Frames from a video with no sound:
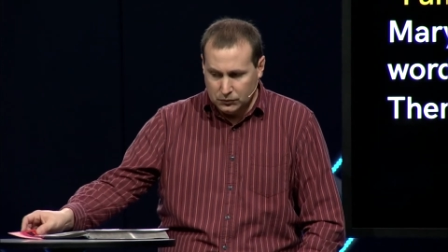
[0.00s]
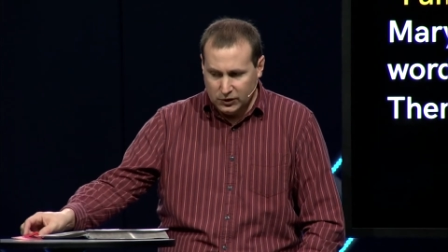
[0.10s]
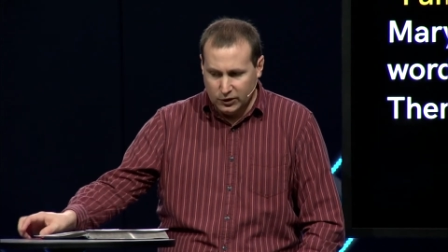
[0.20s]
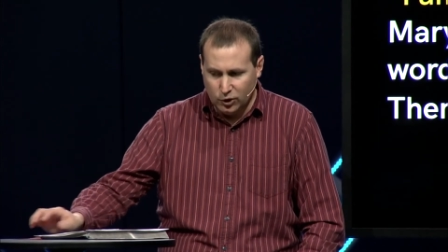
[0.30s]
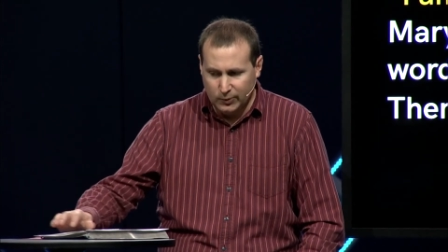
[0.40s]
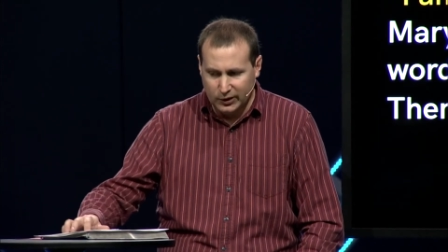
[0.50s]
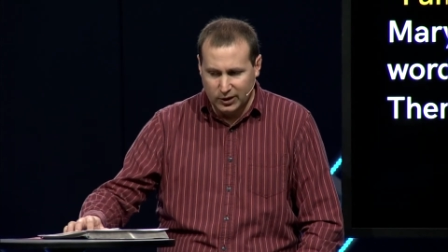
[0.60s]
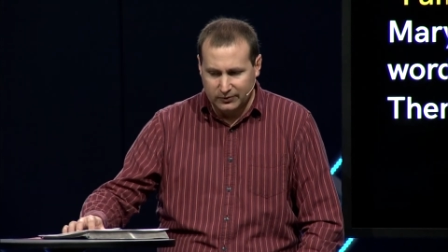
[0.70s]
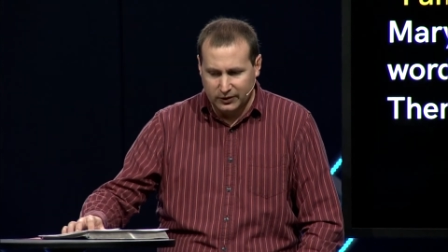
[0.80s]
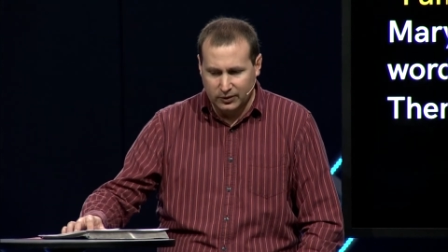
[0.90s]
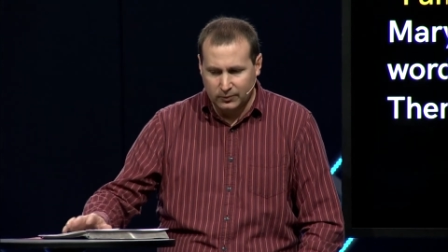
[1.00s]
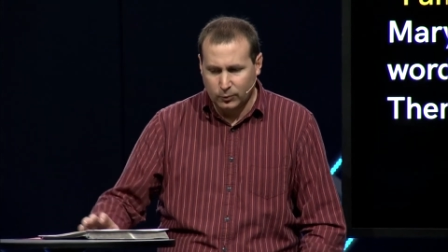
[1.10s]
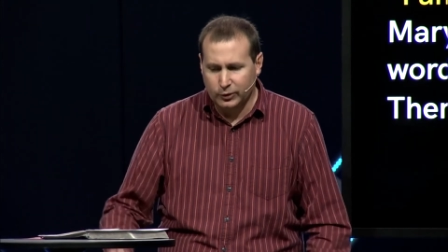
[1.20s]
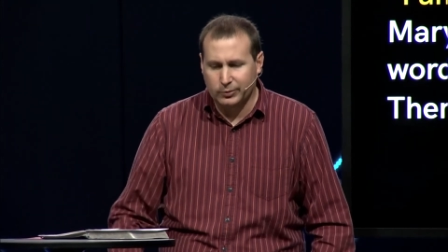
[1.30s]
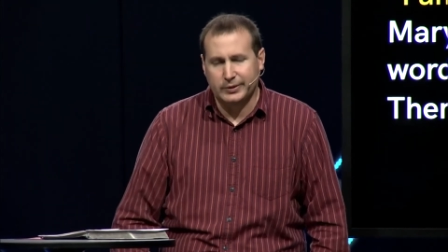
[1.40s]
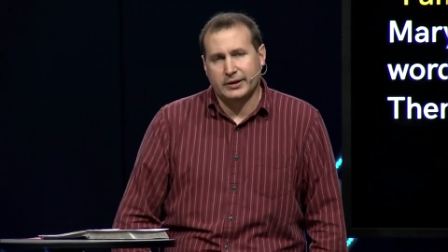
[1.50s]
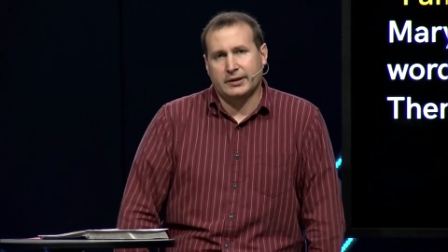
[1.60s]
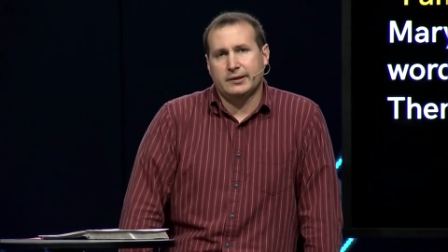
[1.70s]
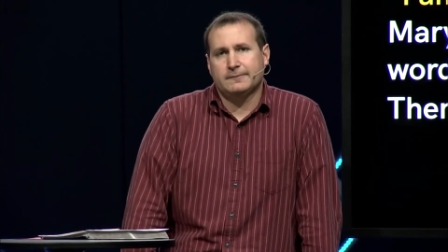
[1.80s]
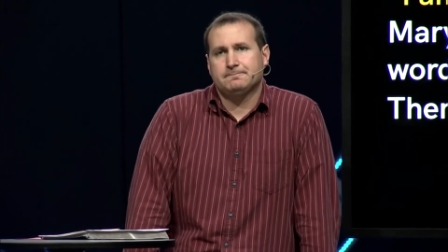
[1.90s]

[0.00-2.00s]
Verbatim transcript: You can open it up to Him real big.